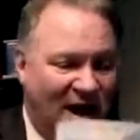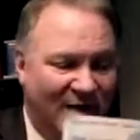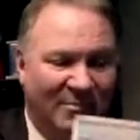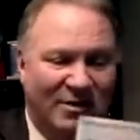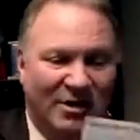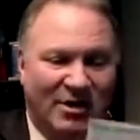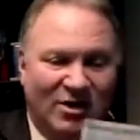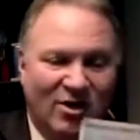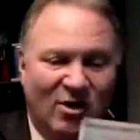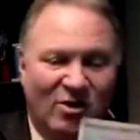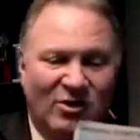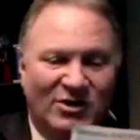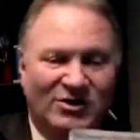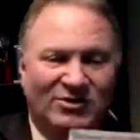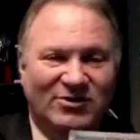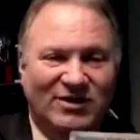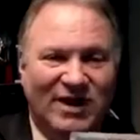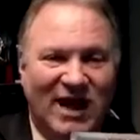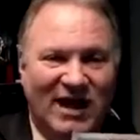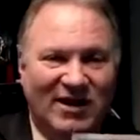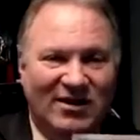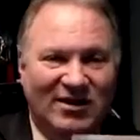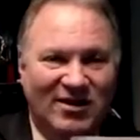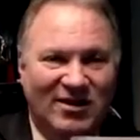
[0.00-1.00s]
I'm going to go
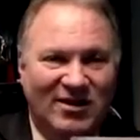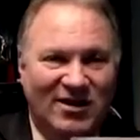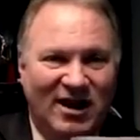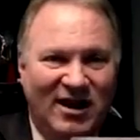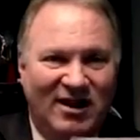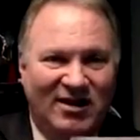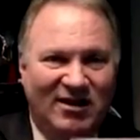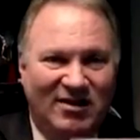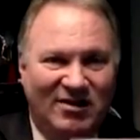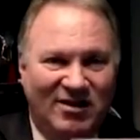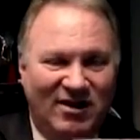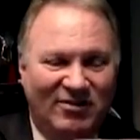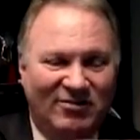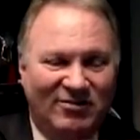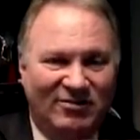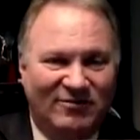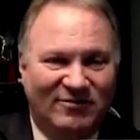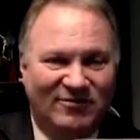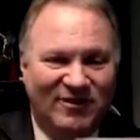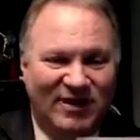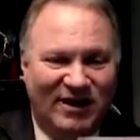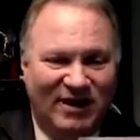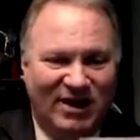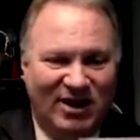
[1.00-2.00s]
into that in
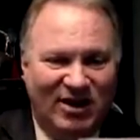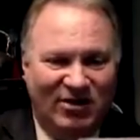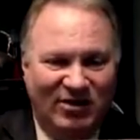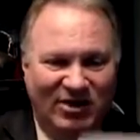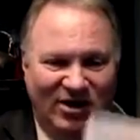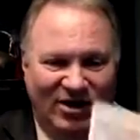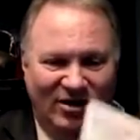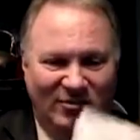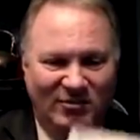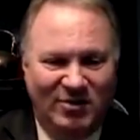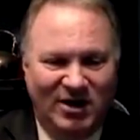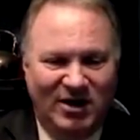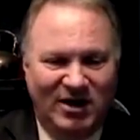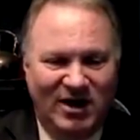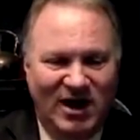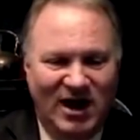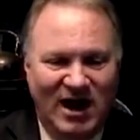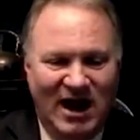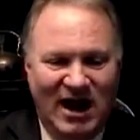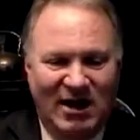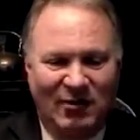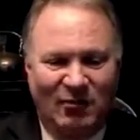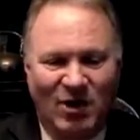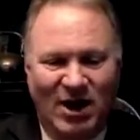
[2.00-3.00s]
another video here, but
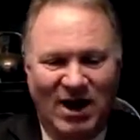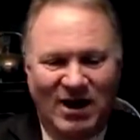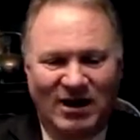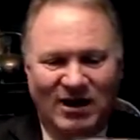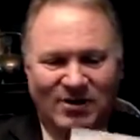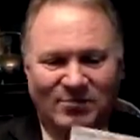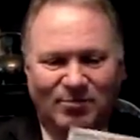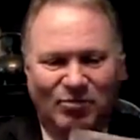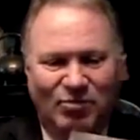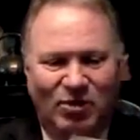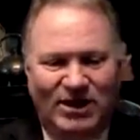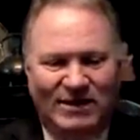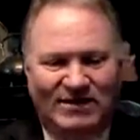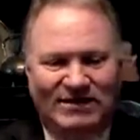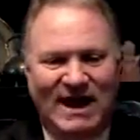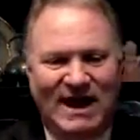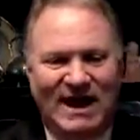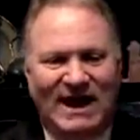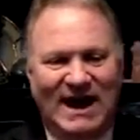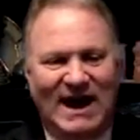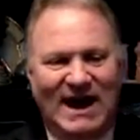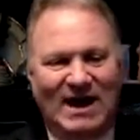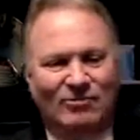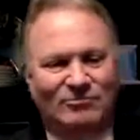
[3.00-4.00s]
I wanted to point
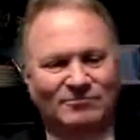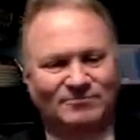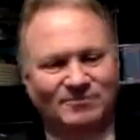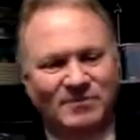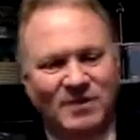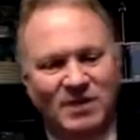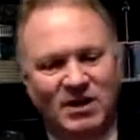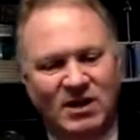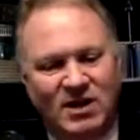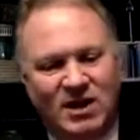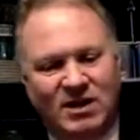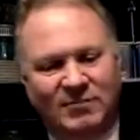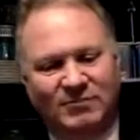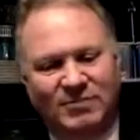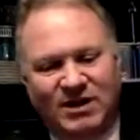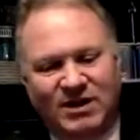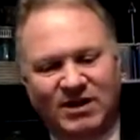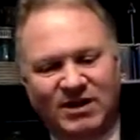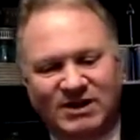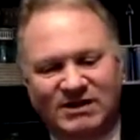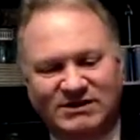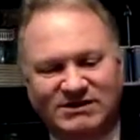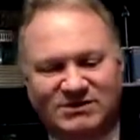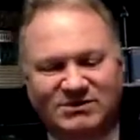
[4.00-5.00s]
that out
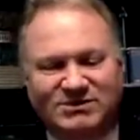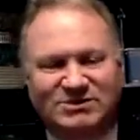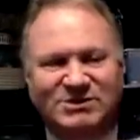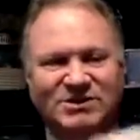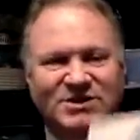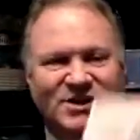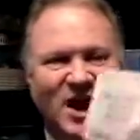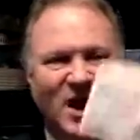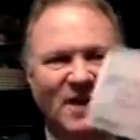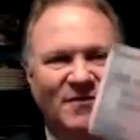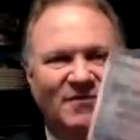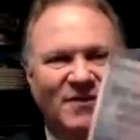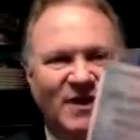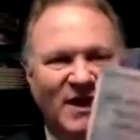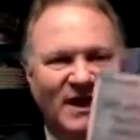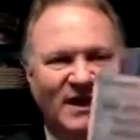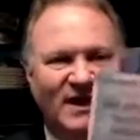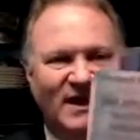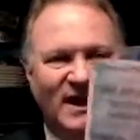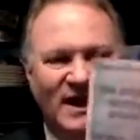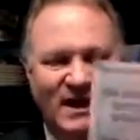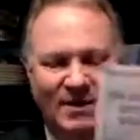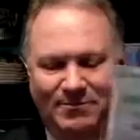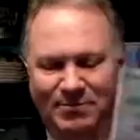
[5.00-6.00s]
because there's
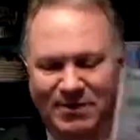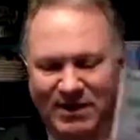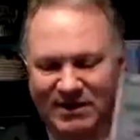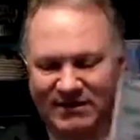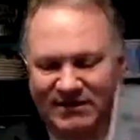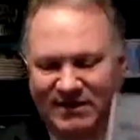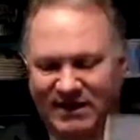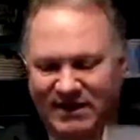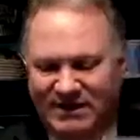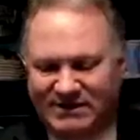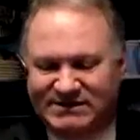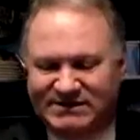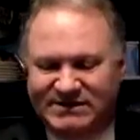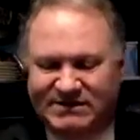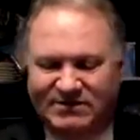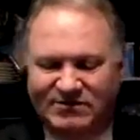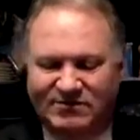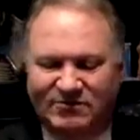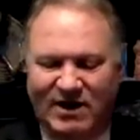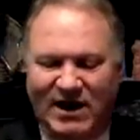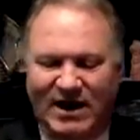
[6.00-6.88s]
nothing keeping this.